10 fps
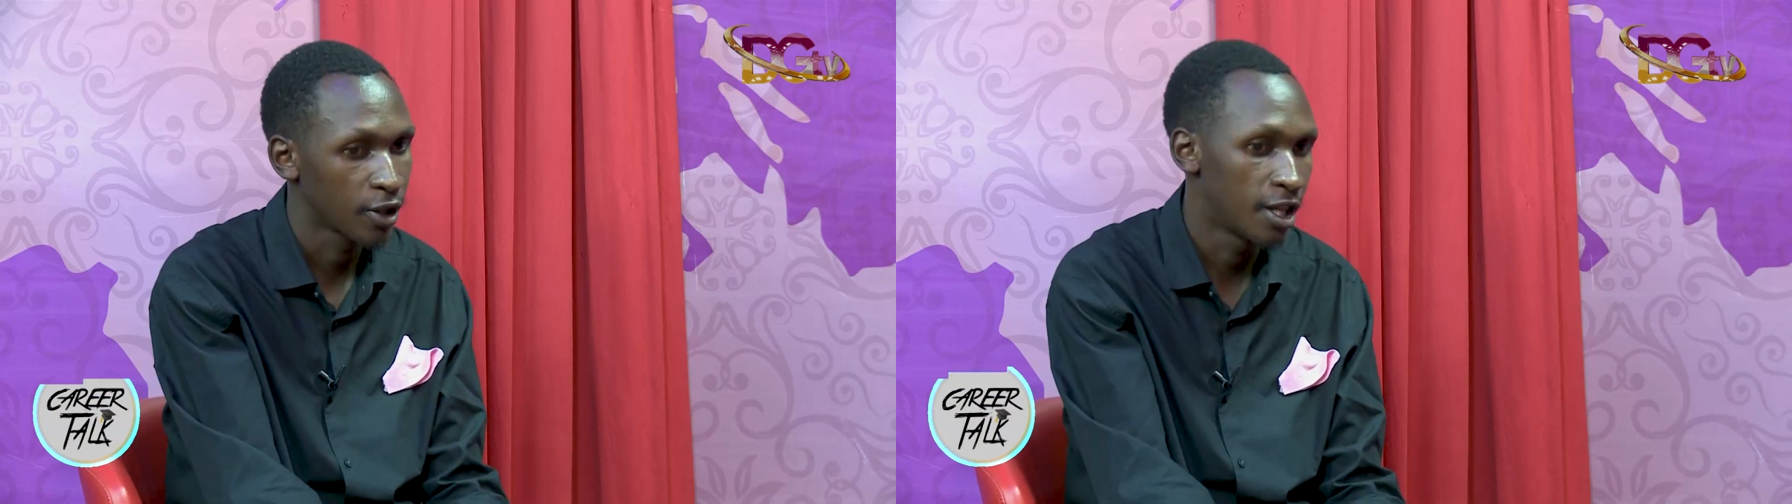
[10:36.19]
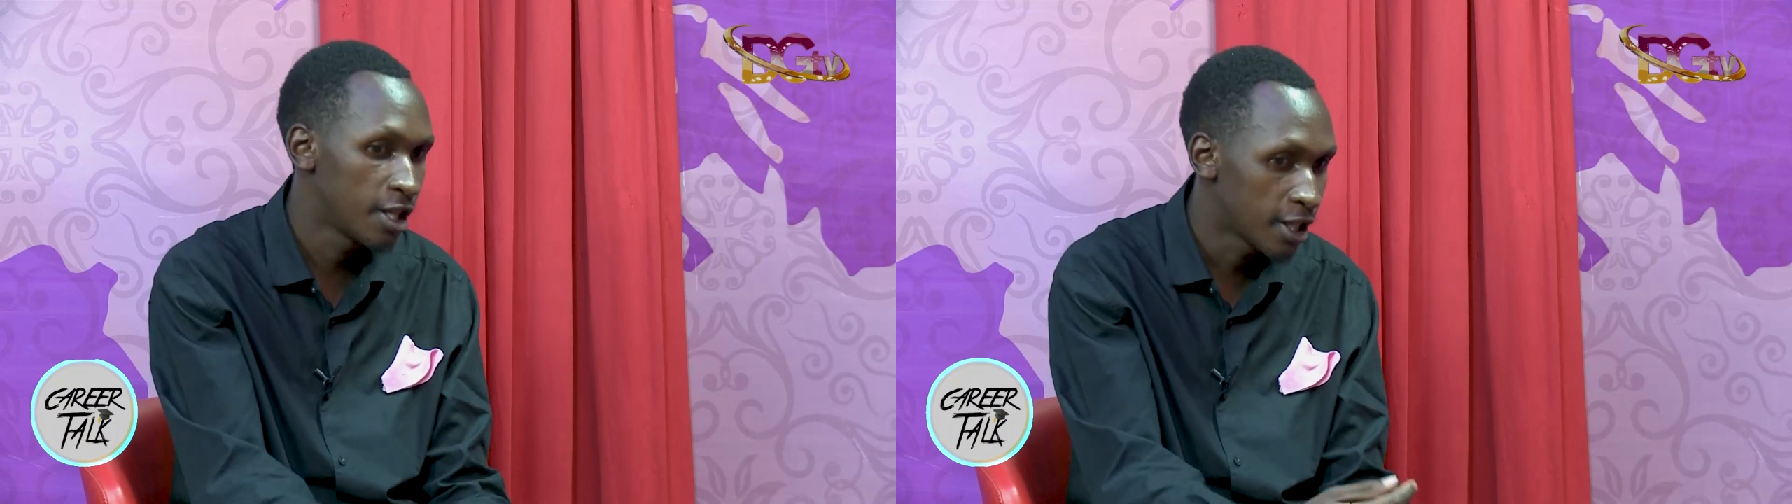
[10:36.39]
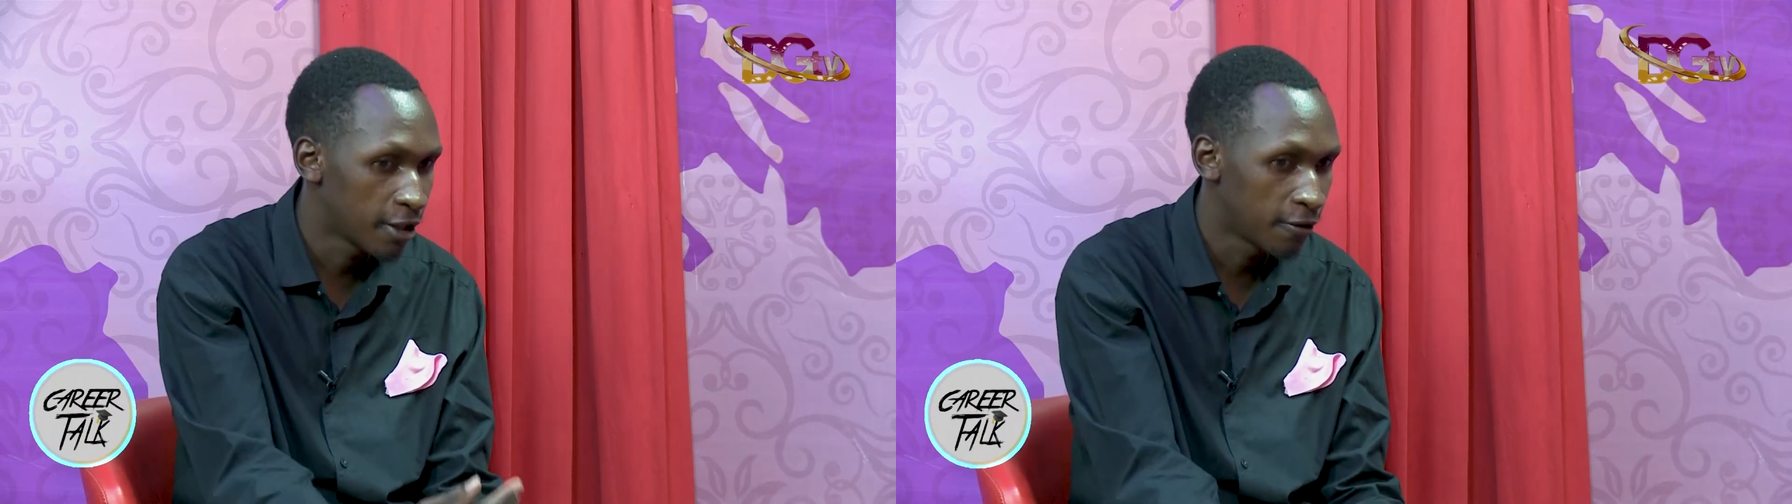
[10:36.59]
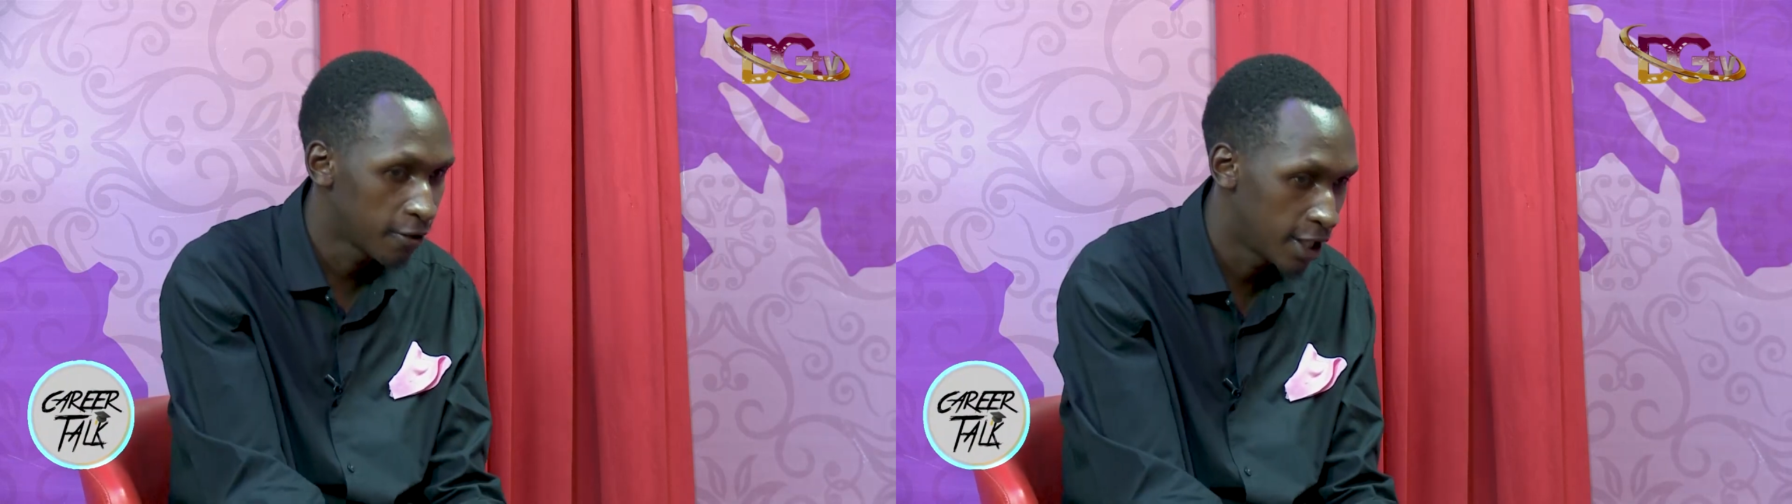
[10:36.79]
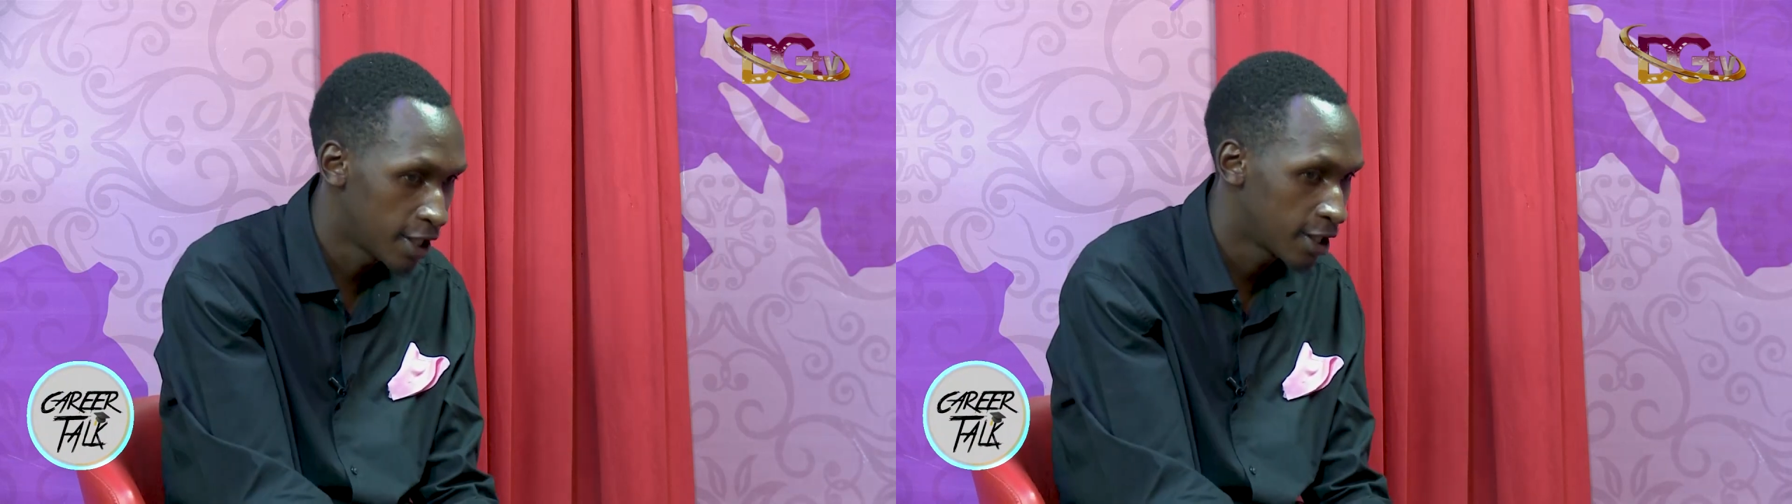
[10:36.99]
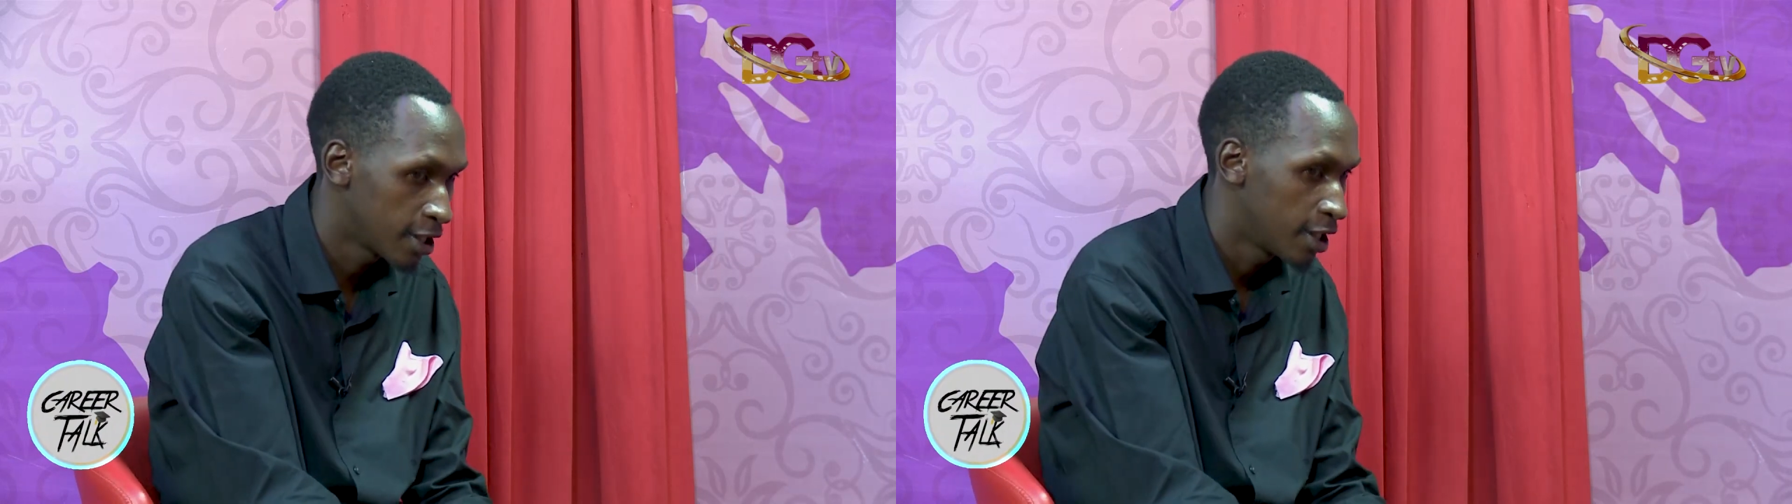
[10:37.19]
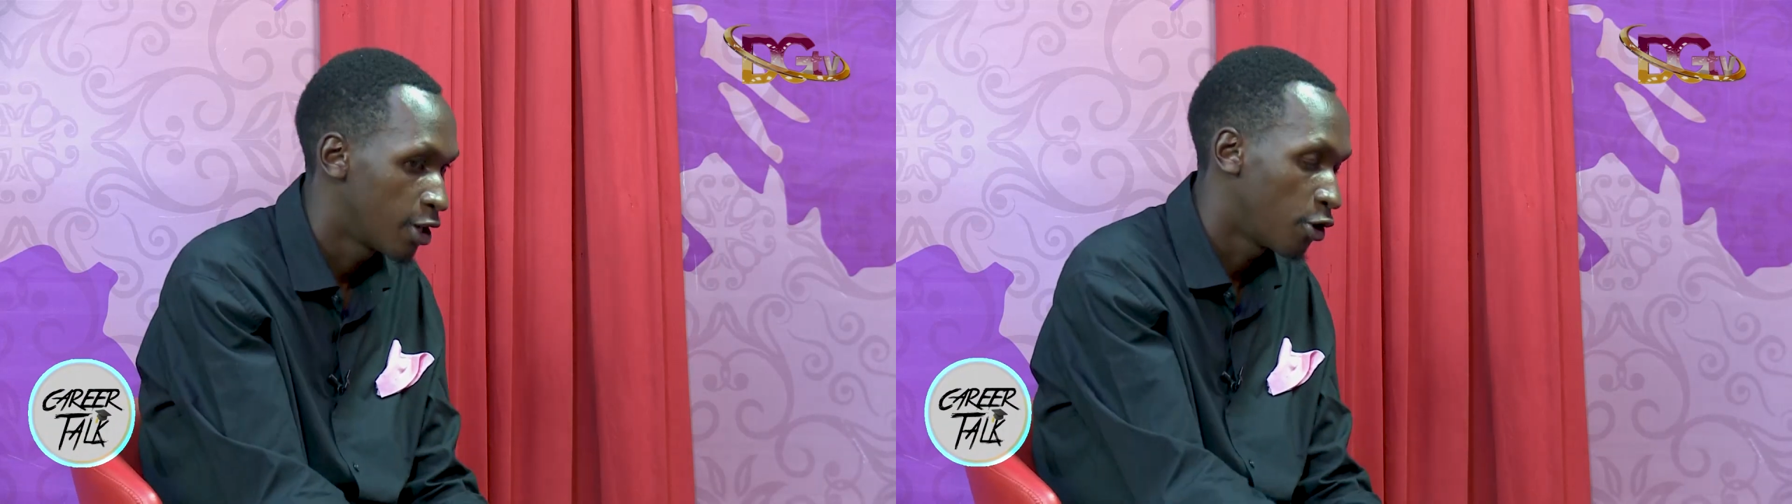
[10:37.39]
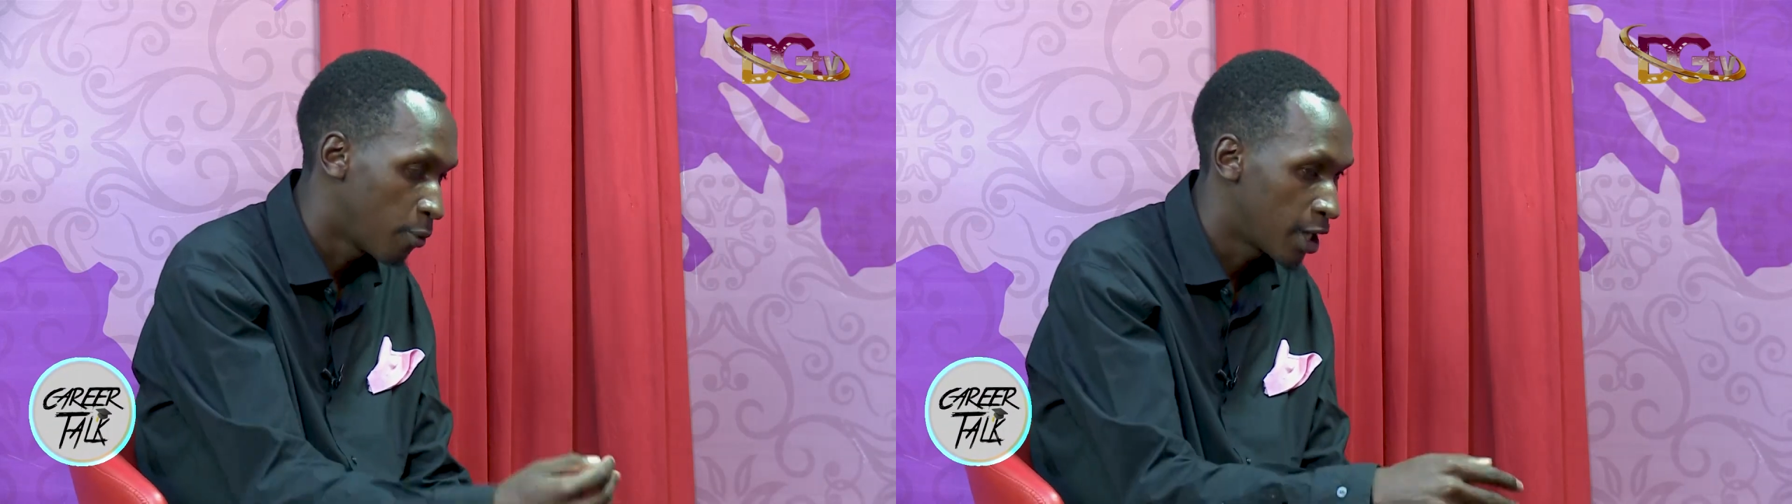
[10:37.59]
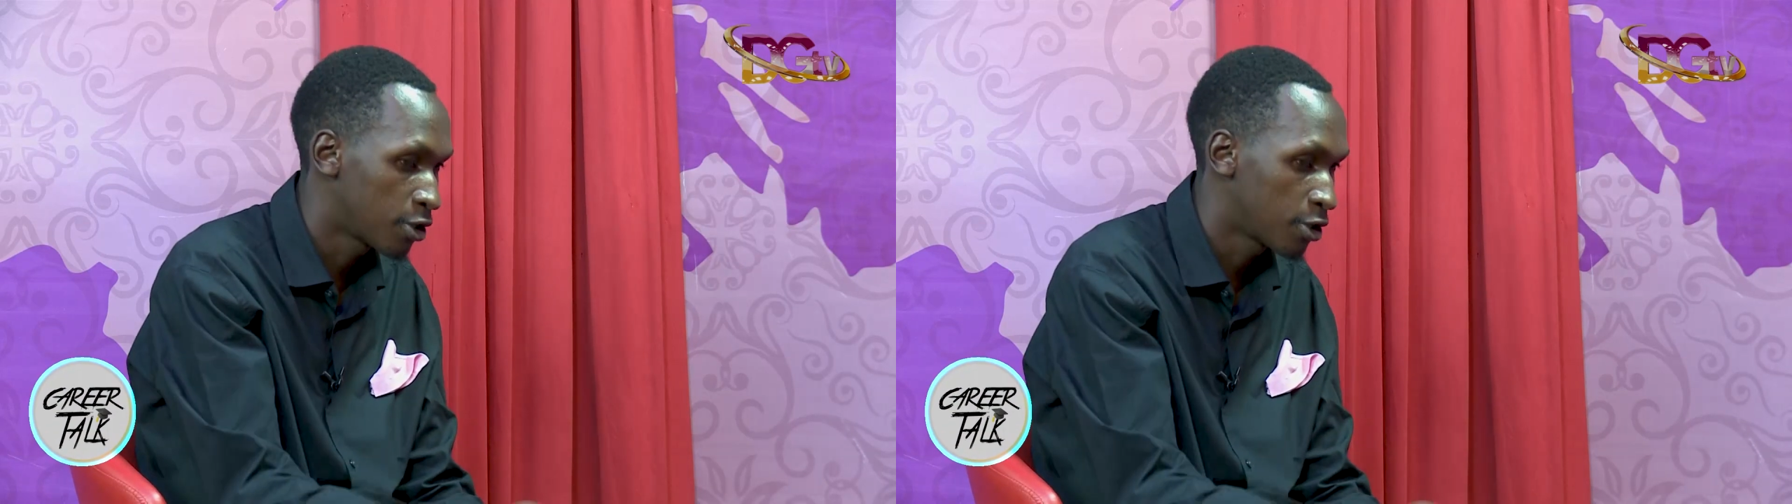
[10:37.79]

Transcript: This certificate normally